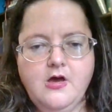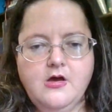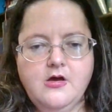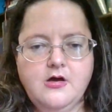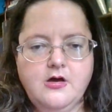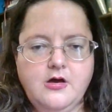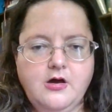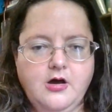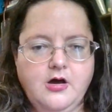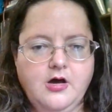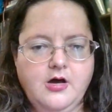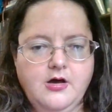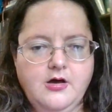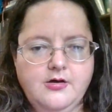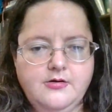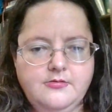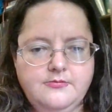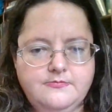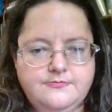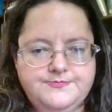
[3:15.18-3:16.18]

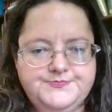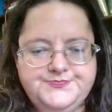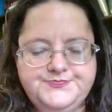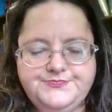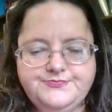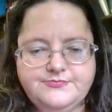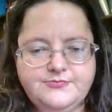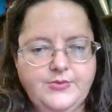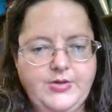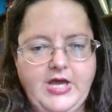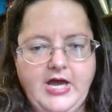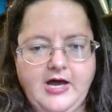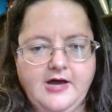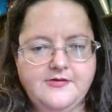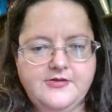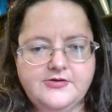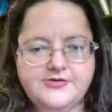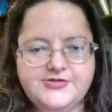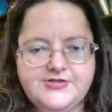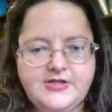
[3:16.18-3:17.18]
um, yeah
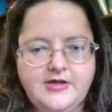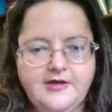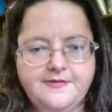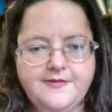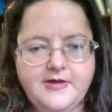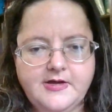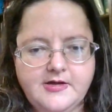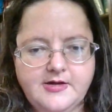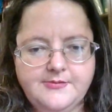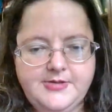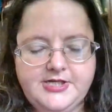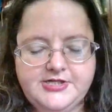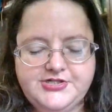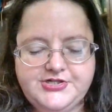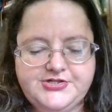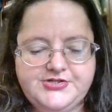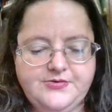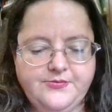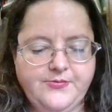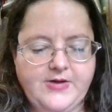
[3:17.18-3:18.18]
there's nothing i mean it's
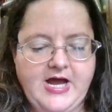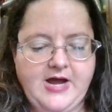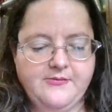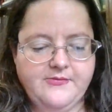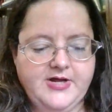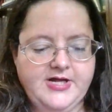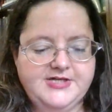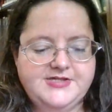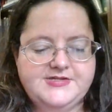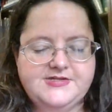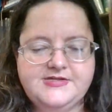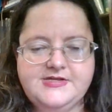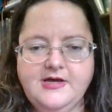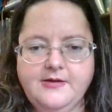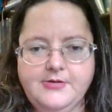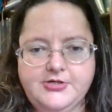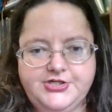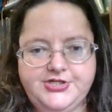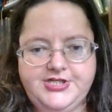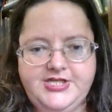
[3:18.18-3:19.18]
just a rat race to see how
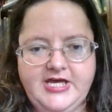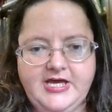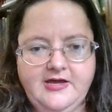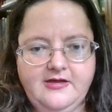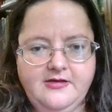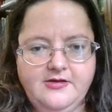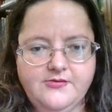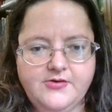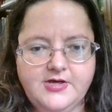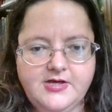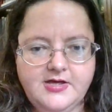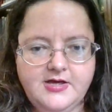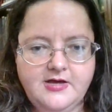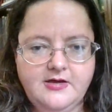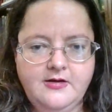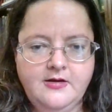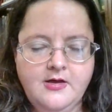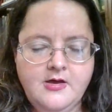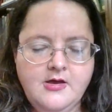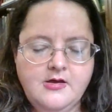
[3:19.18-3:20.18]
much debt you can get
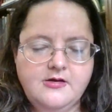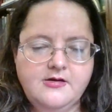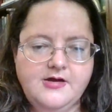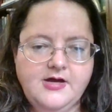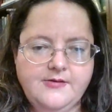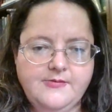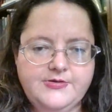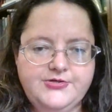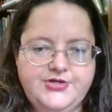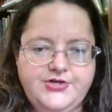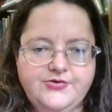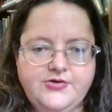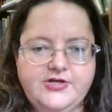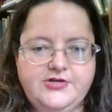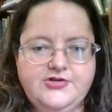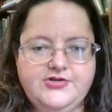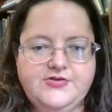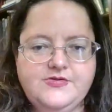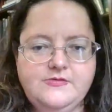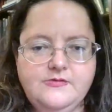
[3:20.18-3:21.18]
and how much you can
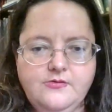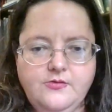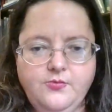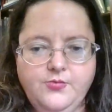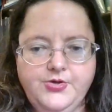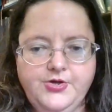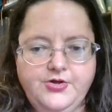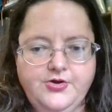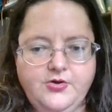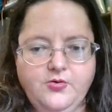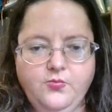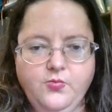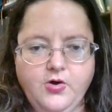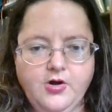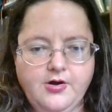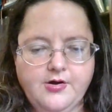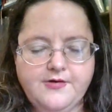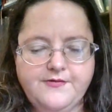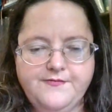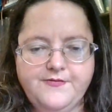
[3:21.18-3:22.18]
just you know
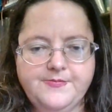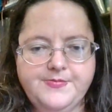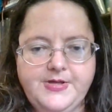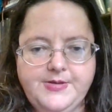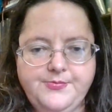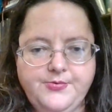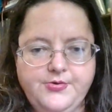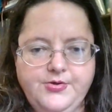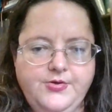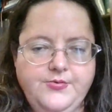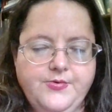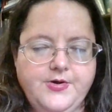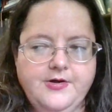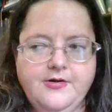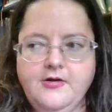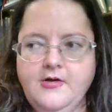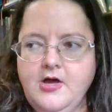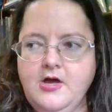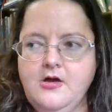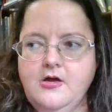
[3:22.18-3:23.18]
work for people who
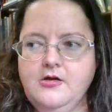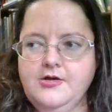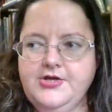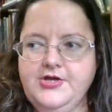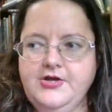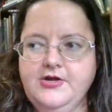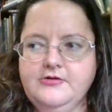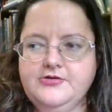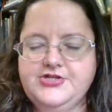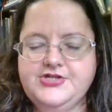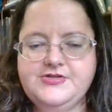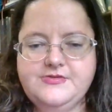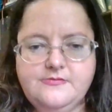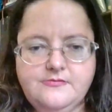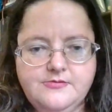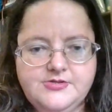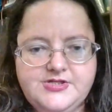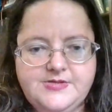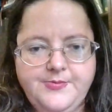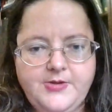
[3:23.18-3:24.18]
are you know just
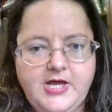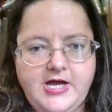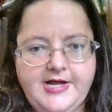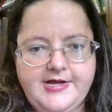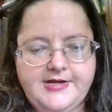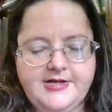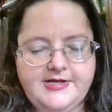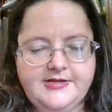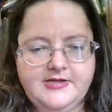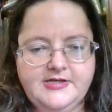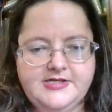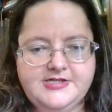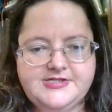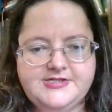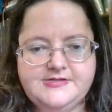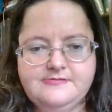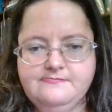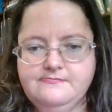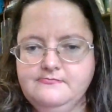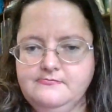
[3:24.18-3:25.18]
supply an endless